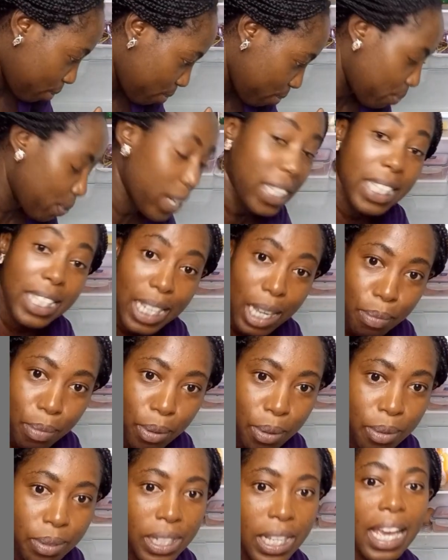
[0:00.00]

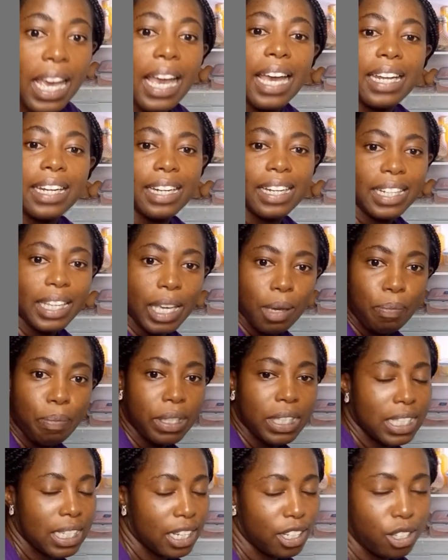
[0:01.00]
vegetables and then keep
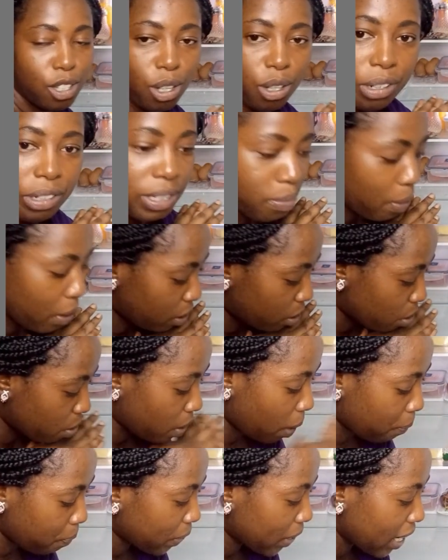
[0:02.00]
it in your crisper
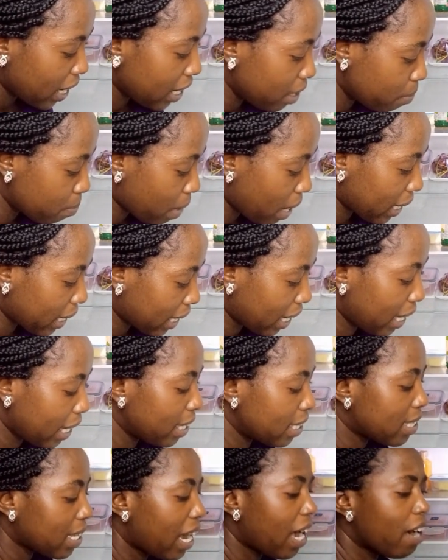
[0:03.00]
drawer. In my
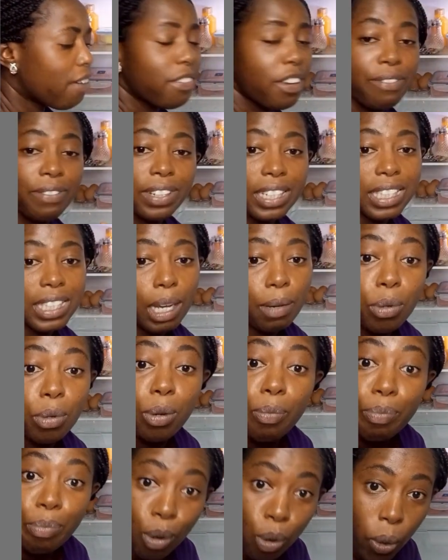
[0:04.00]
case, I have a
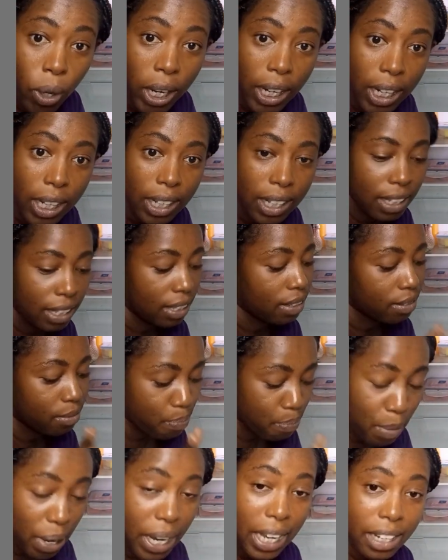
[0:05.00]
vegetable bowl
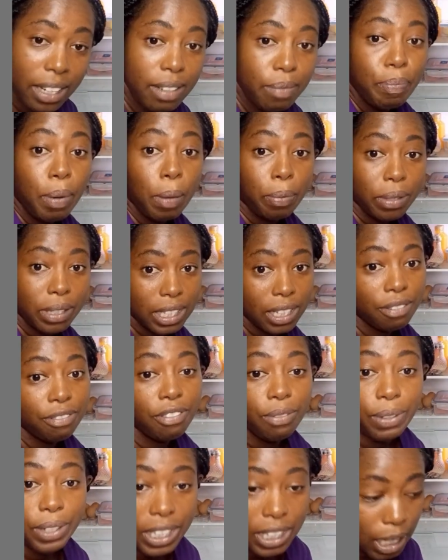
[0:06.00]
made purposely for
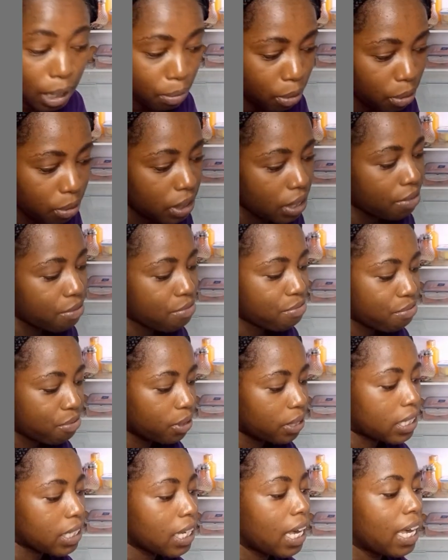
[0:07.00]
vegetables and
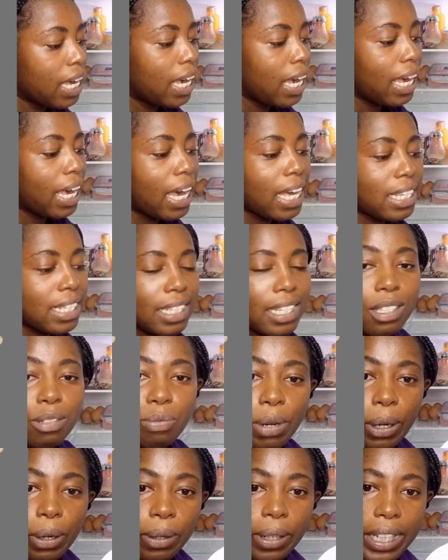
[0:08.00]
fruits. It has its
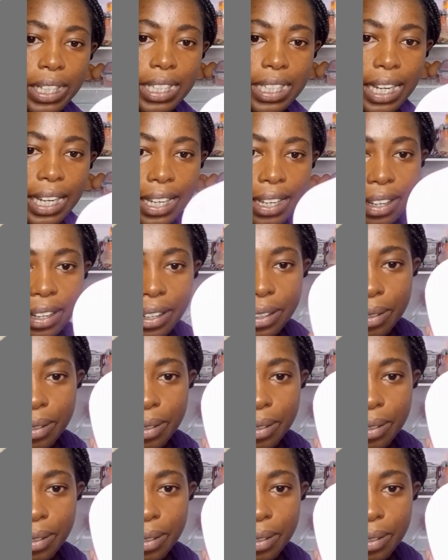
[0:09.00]
regulator here